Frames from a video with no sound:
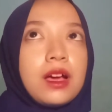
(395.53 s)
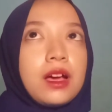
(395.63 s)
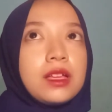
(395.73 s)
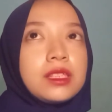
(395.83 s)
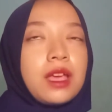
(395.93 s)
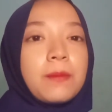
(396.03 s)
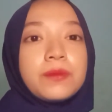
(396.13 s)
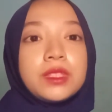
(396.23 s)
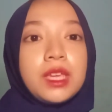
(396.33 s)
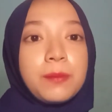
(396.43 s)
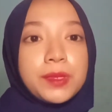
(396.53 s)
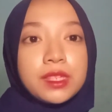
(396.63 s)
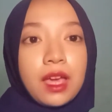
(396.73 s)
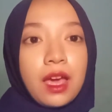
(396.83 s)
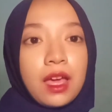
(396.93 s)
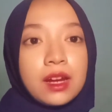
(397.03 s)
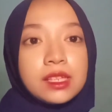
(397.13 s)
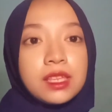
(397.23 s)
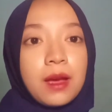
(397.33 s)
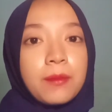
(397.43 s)
some tips and
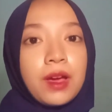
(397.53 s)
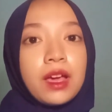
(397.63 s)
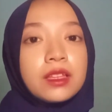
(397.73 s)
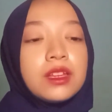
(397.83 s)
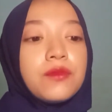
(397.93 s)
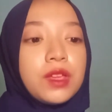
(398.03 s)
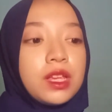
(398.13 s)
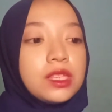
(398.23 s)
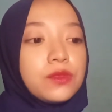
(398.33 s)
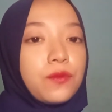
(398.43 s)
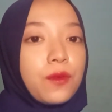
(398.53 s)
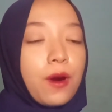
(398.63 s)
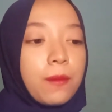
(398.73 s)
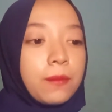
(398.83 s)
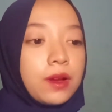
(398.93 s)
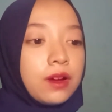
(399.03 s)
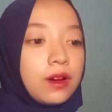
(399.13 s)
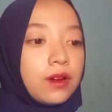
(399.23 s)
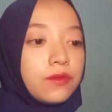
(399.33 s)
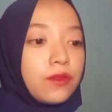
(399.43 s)
some activities from
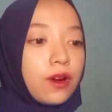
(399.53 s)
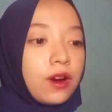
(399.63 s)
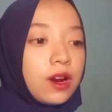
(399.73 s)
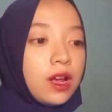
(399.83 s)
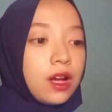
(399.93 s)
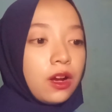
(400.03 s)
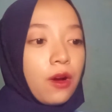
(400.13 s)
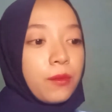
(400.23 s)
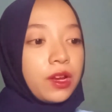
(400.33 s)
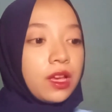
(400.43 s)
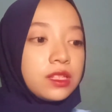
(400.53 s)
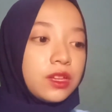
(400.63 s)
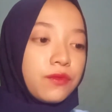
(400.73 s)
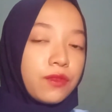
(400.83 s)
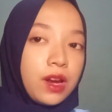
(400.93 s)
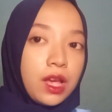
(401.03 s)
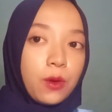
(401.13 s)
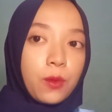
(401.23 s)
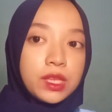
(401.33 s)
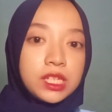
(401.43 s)
for communicative
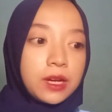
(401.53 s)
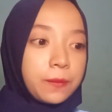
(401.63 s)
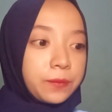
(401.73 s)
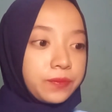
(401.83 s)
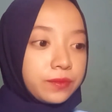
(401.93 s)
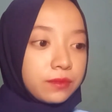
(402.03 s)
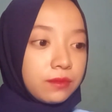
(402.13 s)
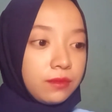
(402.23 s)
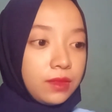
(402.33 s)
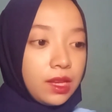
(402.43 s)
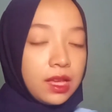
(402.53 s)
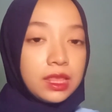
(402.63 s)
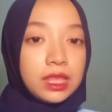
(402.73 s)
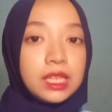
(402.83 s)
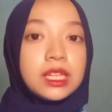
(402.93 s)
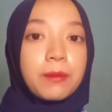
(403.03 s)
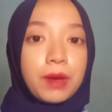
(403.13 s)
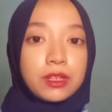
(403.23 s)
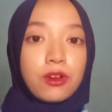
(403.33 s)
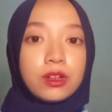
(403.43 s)
language teaching
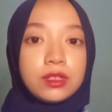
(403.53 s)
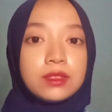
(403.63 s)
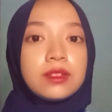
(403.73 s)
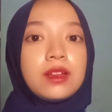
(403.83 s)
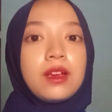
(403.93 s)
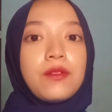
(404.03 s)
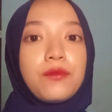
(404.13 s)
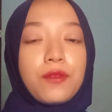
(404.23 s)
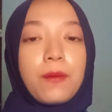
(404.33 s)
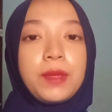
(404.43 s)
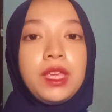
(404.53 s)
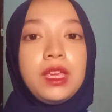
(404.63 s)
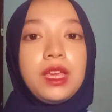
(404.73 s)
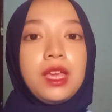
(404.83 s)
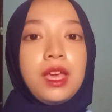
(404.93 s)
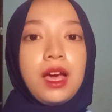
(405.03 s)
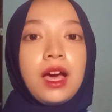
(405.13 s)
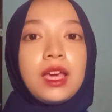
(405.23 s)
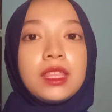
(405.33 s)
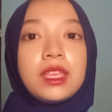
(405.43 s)
method from me.
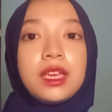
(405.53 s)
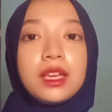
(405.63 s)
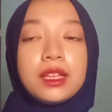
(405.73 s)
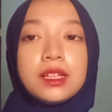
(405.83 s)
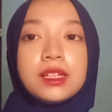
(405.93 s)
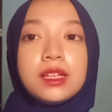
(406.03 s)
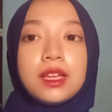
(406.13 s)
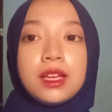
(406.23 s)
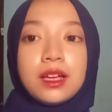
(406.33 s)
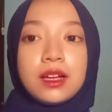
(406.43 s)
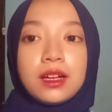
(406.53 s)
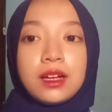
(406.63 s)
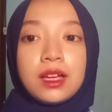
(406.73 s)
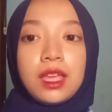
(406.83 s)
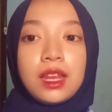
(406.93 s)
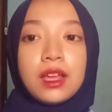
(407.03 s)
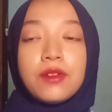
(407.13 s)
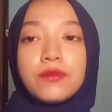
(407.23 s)
I think enough.